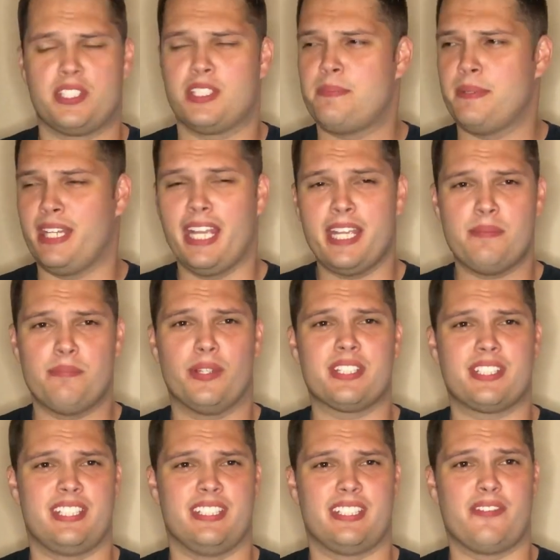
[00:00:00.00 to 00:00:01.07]
It's been 8 months
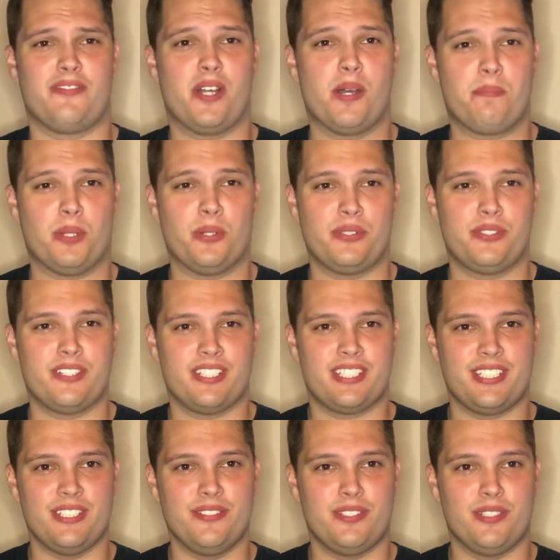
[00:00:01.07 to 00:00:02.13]
since I've uploaded to this
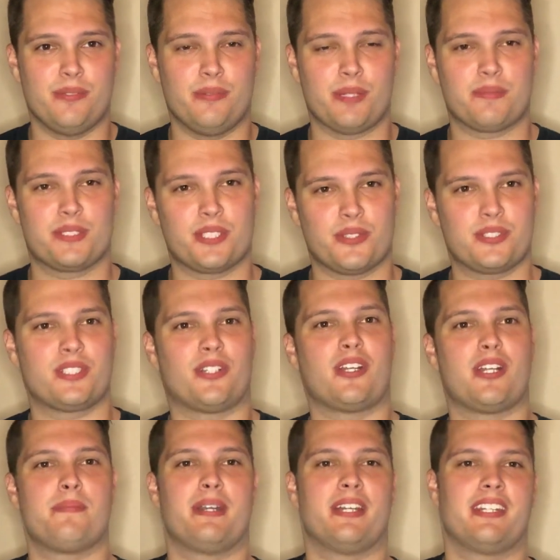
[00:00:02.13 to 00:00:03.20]
YouTube, and I'm so sorry
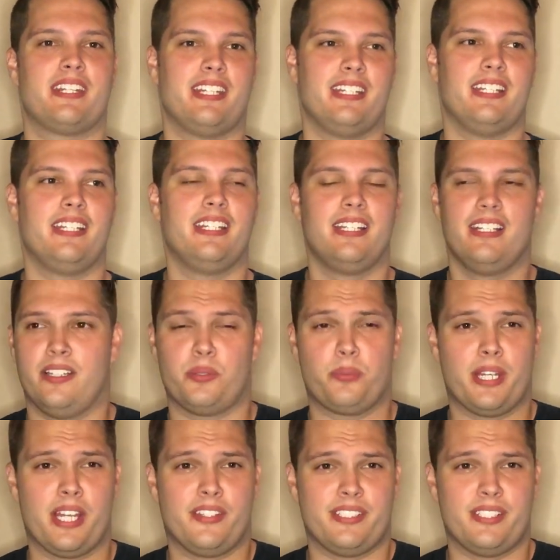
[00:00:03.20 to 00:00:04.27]
about that. The
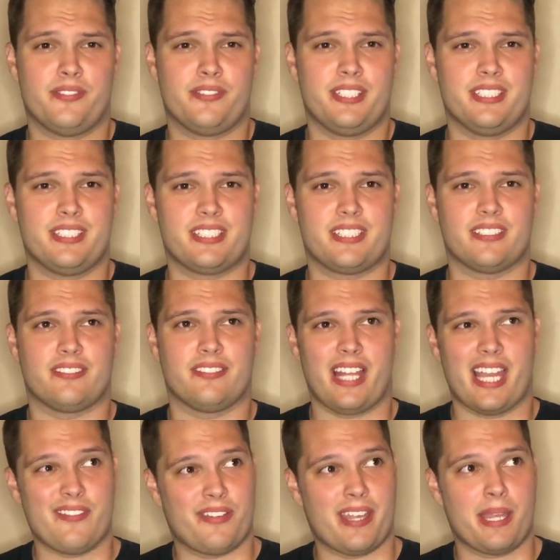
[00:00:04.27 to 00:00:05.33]
reality of it is
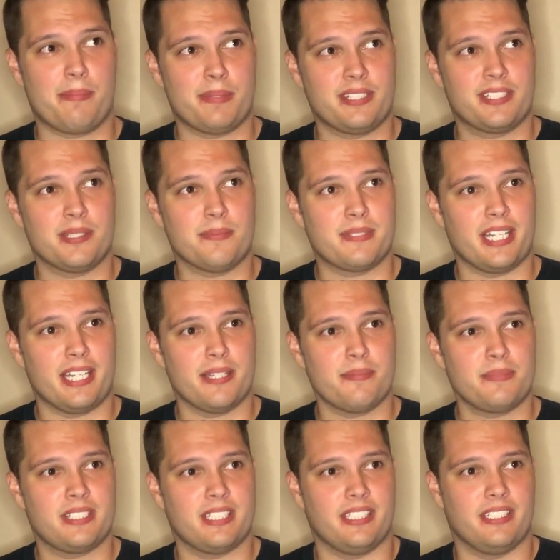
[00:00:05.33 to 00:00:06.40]
life happens
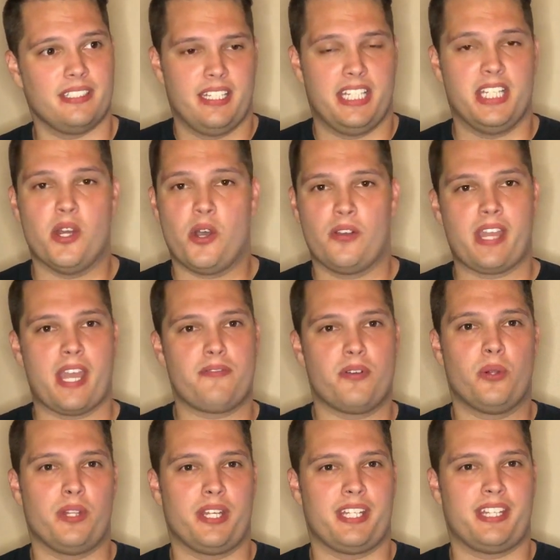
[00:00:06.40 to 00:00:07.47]
sometimes, and didn't have a
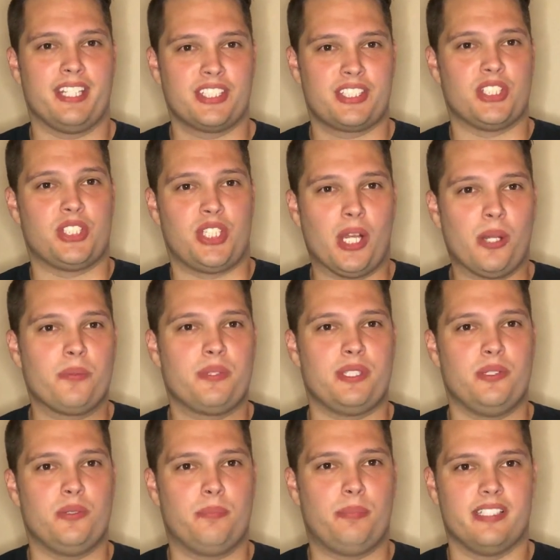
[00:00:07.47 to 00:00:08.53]
whole lot of things to share with
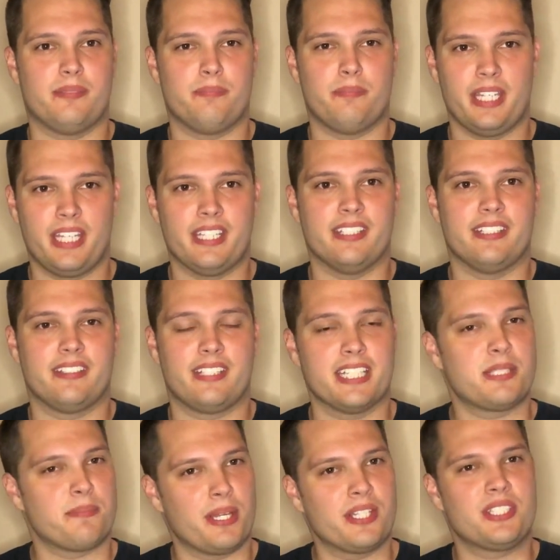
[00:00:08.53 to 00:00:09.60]
you, but man, that's
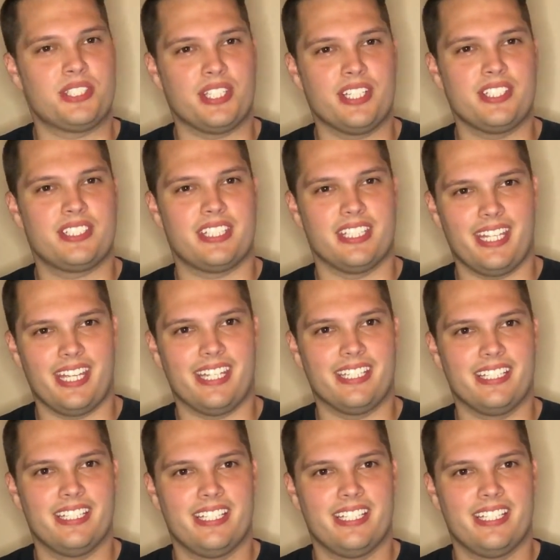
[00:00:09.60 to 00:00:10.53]
about to change today.